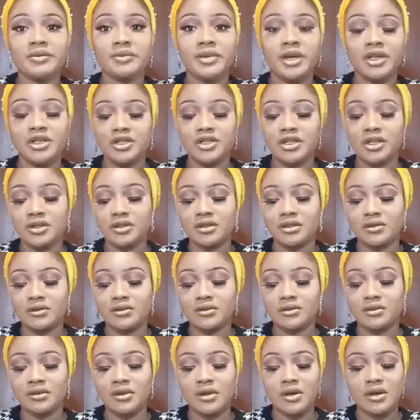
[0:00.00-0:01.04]
my channel
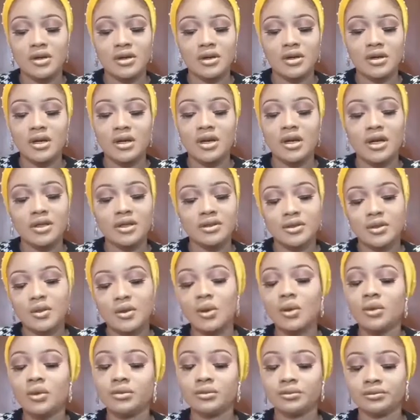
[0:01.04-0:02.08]
at
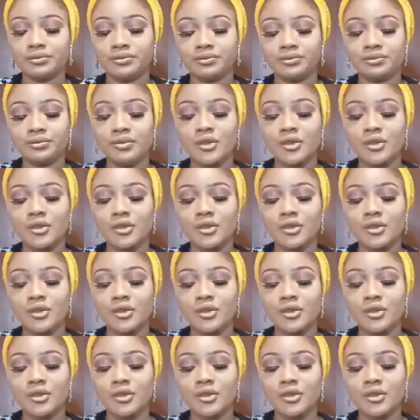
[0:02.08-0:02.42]
all.